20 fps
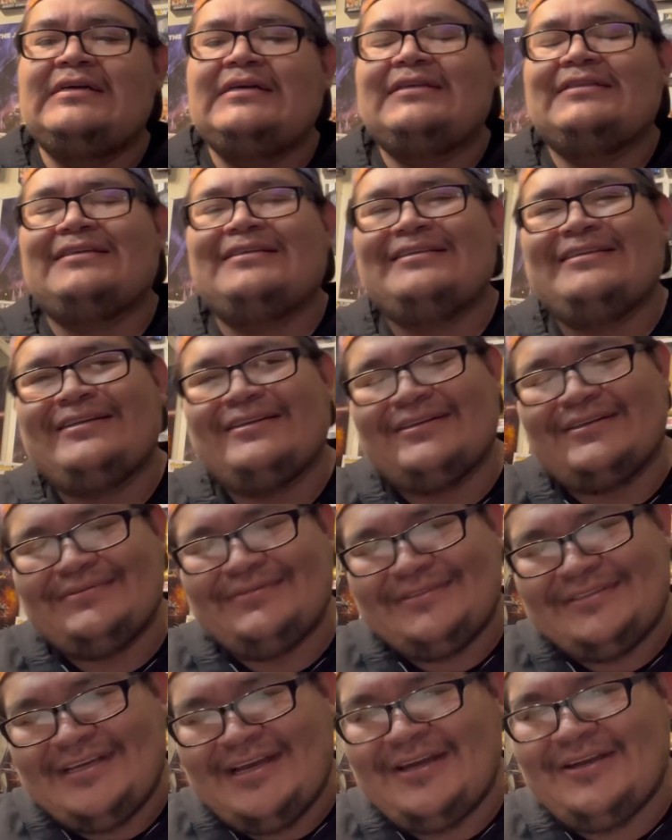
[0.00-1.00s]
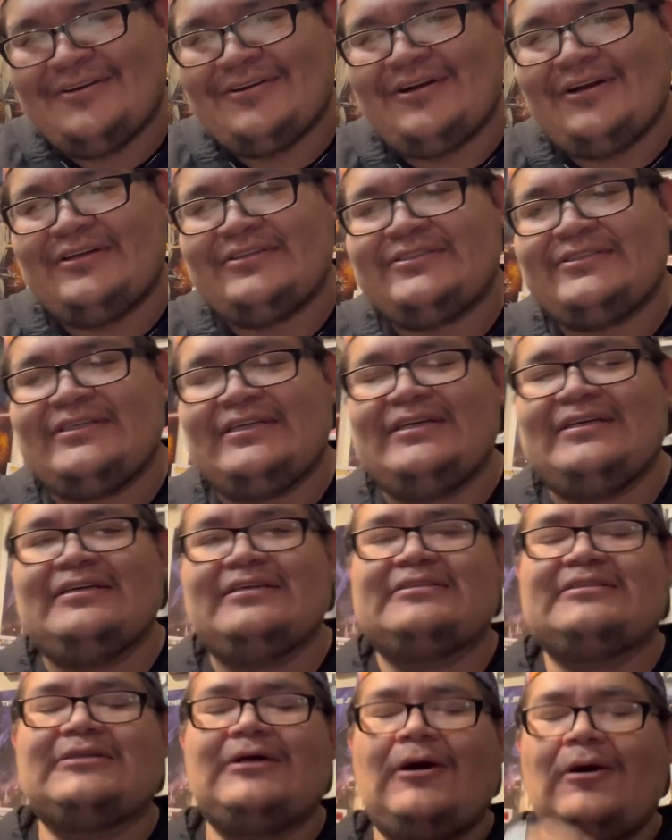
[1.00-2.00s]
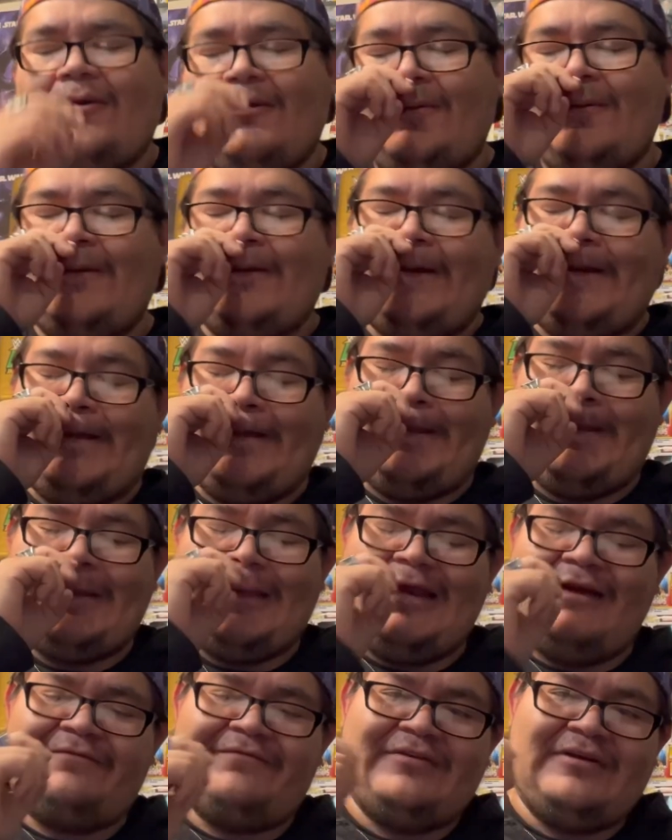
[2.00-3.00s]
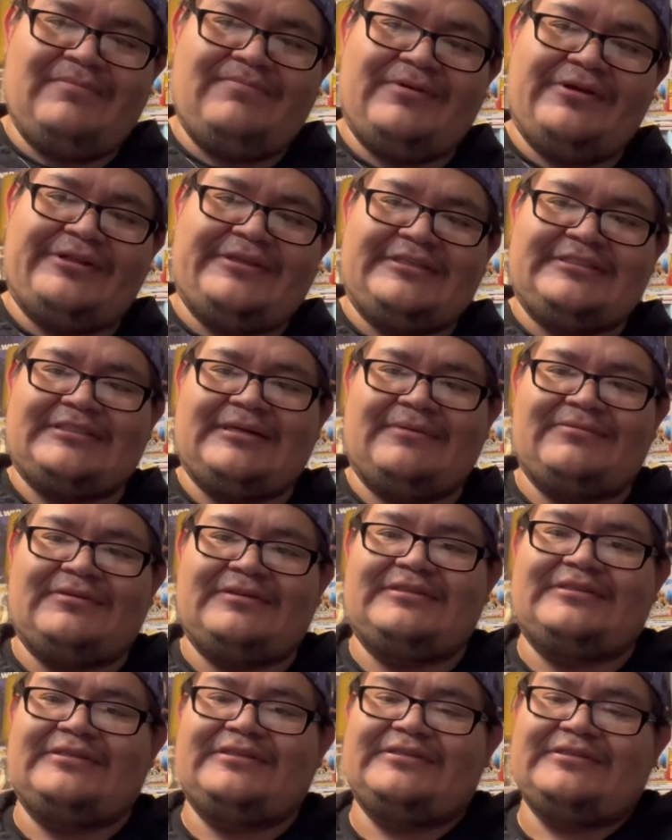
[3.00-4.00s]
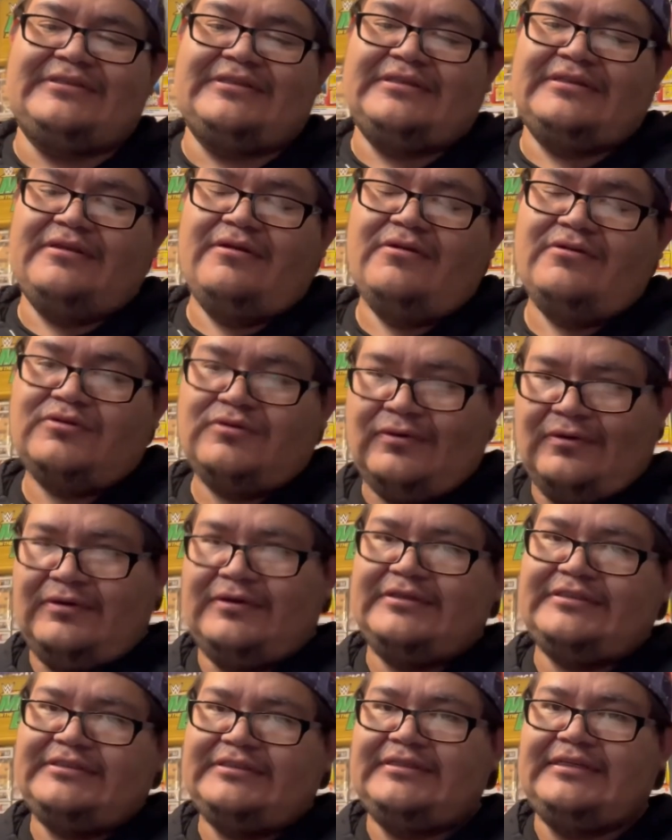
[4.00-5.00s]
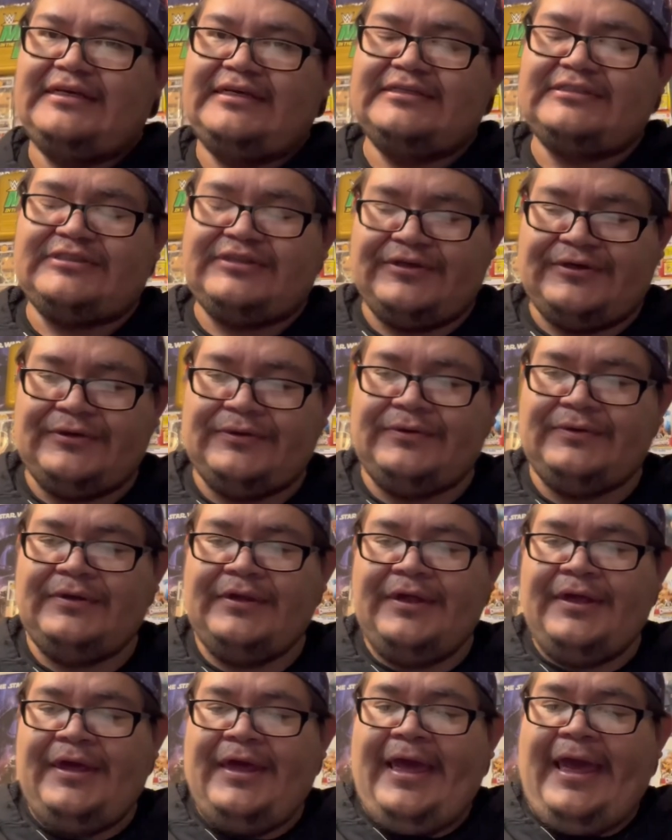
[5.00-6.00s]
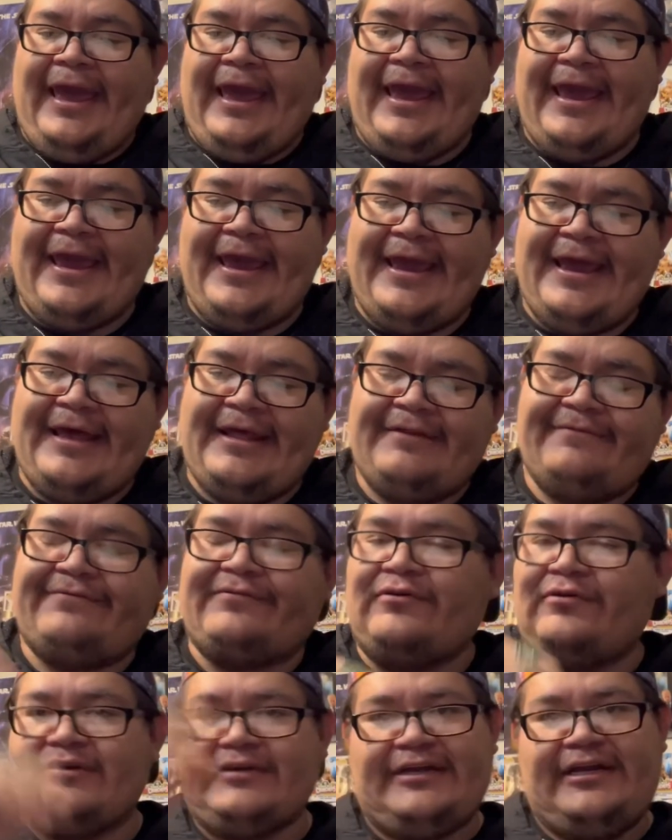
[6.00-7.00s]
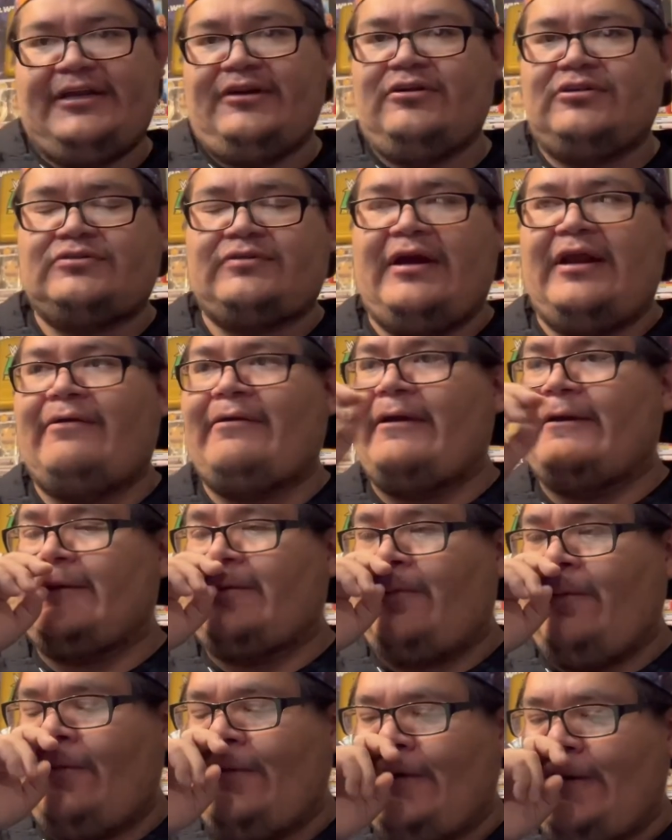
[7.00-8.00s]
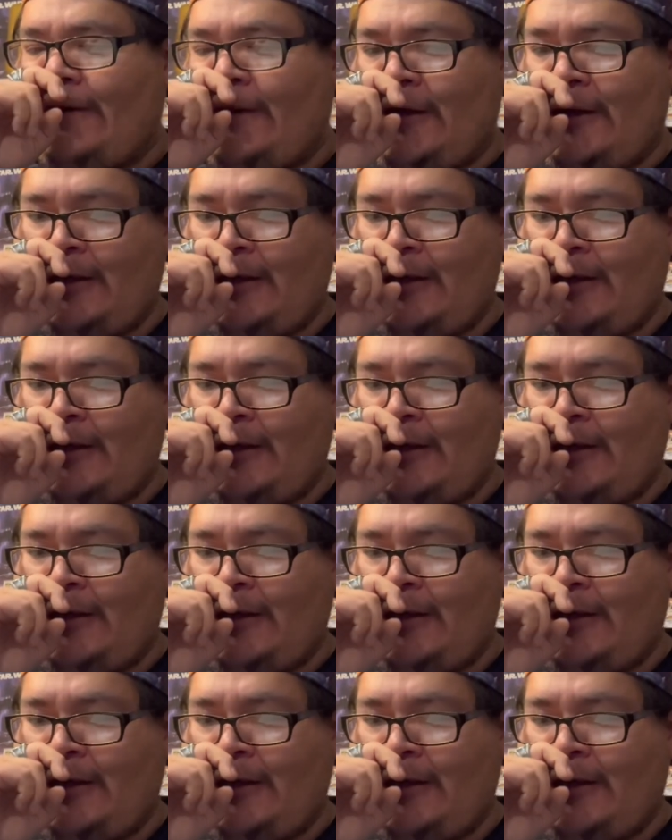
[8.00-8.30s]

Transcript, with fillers: Then here comes Daniel Garcia. So definitely building something towards these two. And Full Gear is right around the corner.